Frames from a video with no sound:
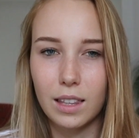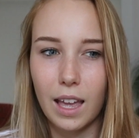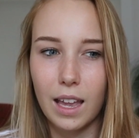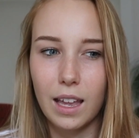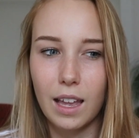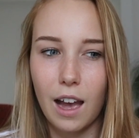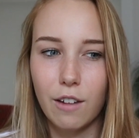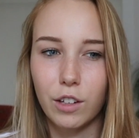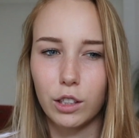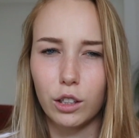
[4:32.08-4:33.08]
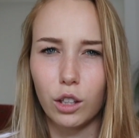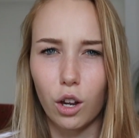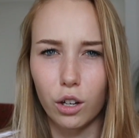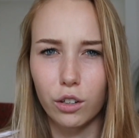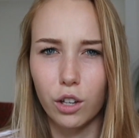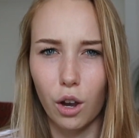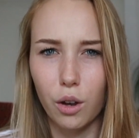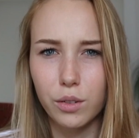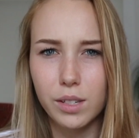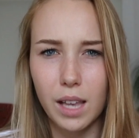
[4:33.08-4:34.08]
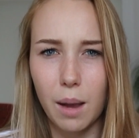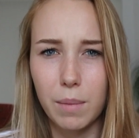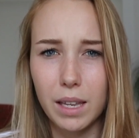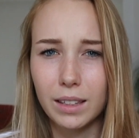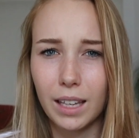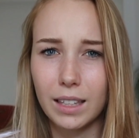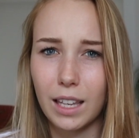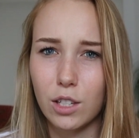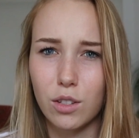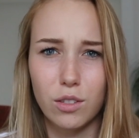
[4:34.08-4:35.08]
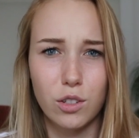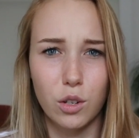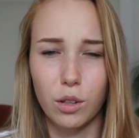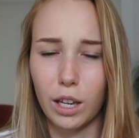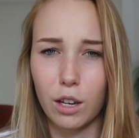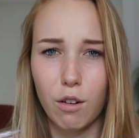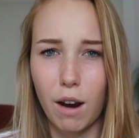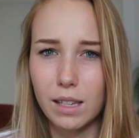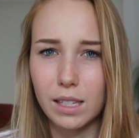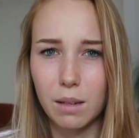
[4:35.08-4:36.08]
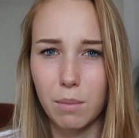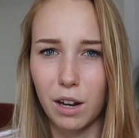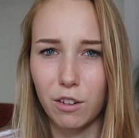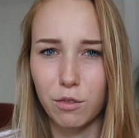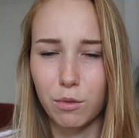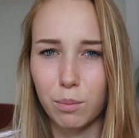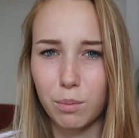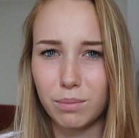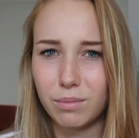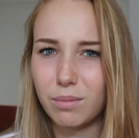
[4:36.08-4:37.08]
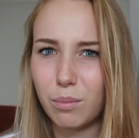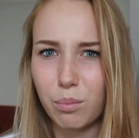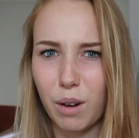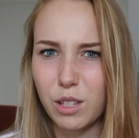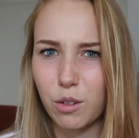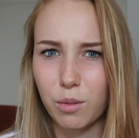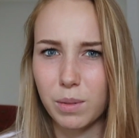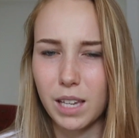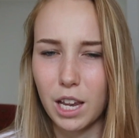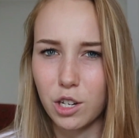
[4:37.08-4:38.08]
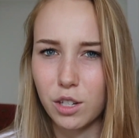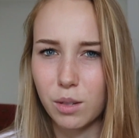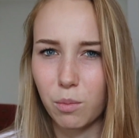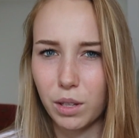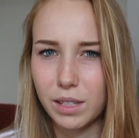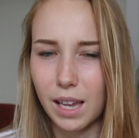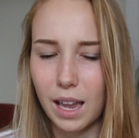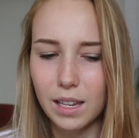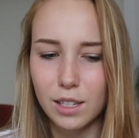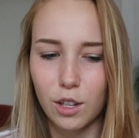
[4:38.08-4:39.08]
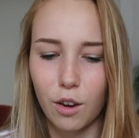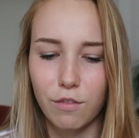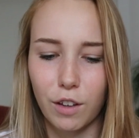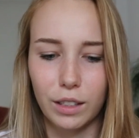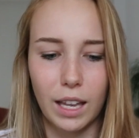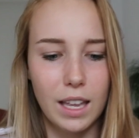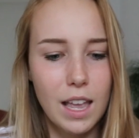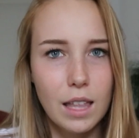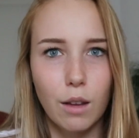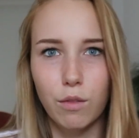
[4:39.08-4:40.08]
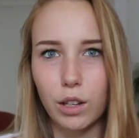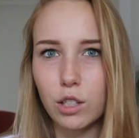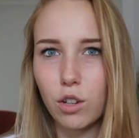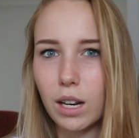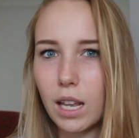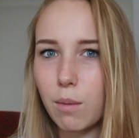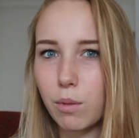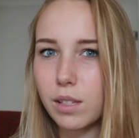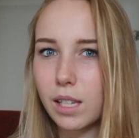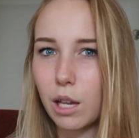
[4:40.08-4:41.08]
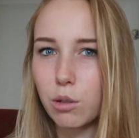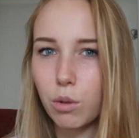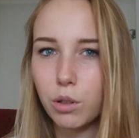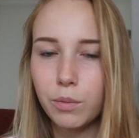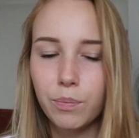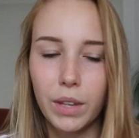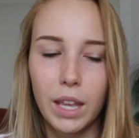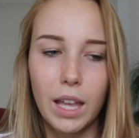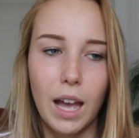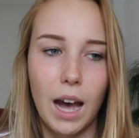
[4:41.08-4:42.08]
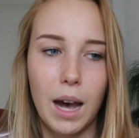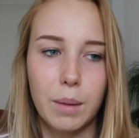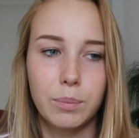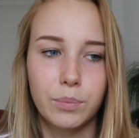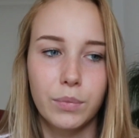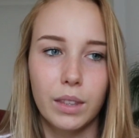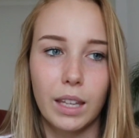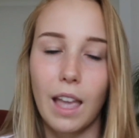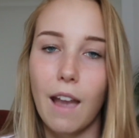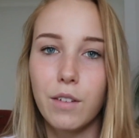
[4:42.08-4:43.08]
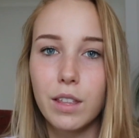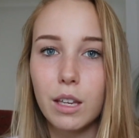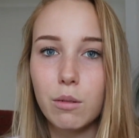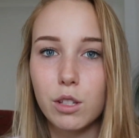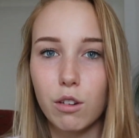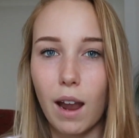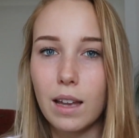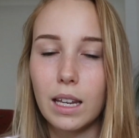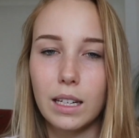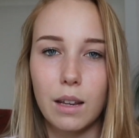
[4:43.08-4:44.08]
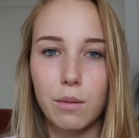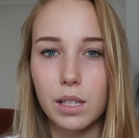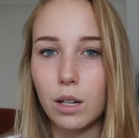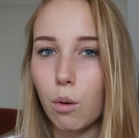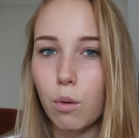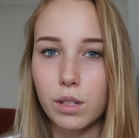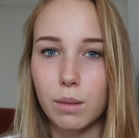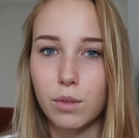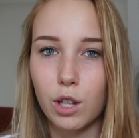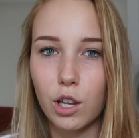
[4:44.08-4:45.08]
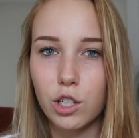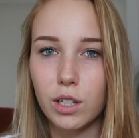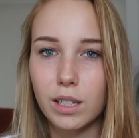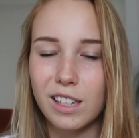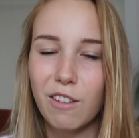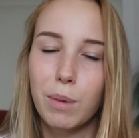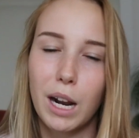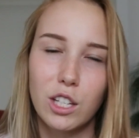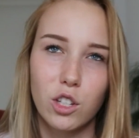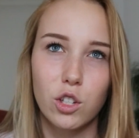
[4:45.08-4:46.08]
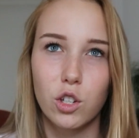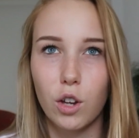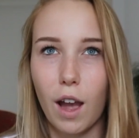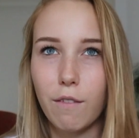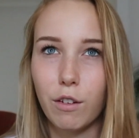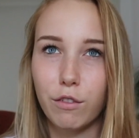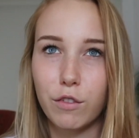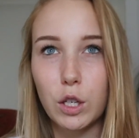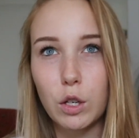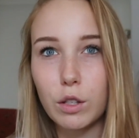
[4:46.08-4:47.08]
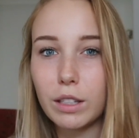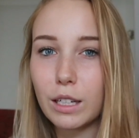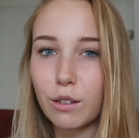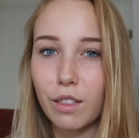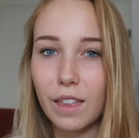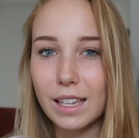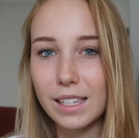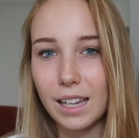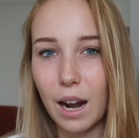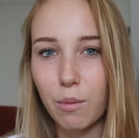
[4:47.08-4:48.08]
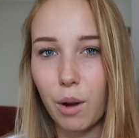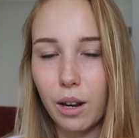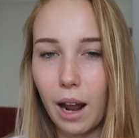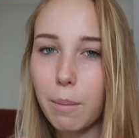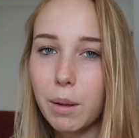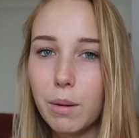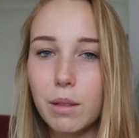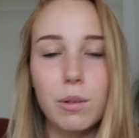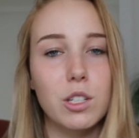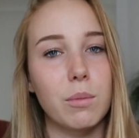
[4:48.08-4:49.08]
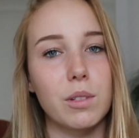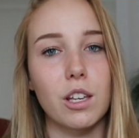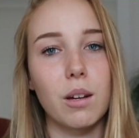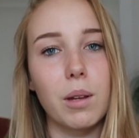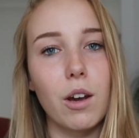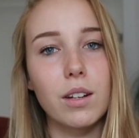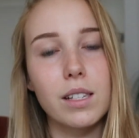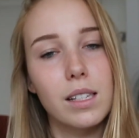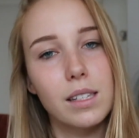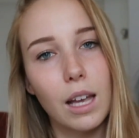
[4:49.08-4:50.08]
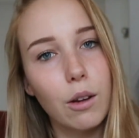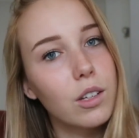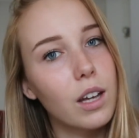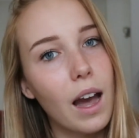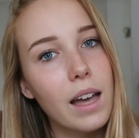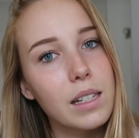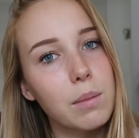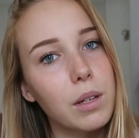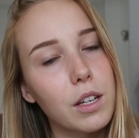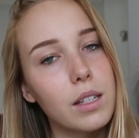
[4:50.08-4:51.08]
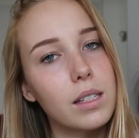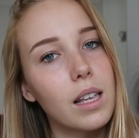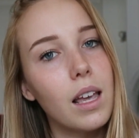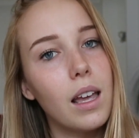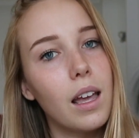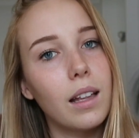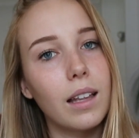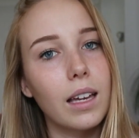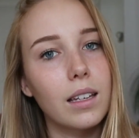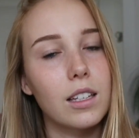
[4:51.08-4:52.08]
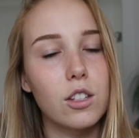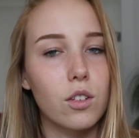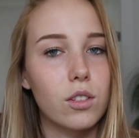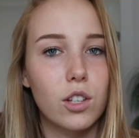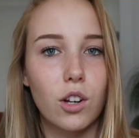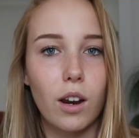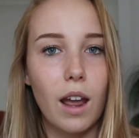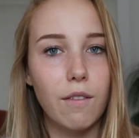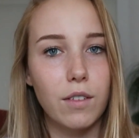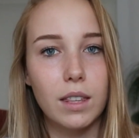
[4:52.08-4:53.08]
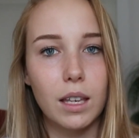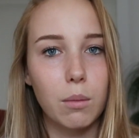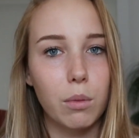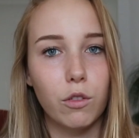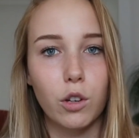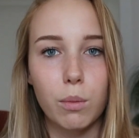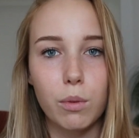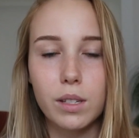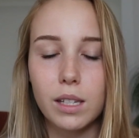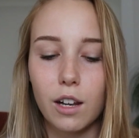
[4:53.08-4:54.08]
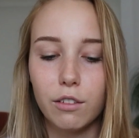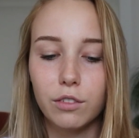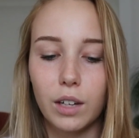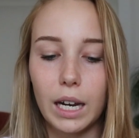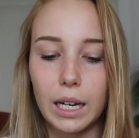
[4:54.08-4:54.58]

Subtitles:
They have a lot of girls come in, like they do like a crazy amount of breast augmentations in one day. So I felt like they were really trying to keep on schedule. Like everything was great and he was an awesome surgeon and stuff, but I just do have a few little things that I weren't happy with, which I'm just going to be honest and tell you guys, because like it's good to know everything before you book stuff.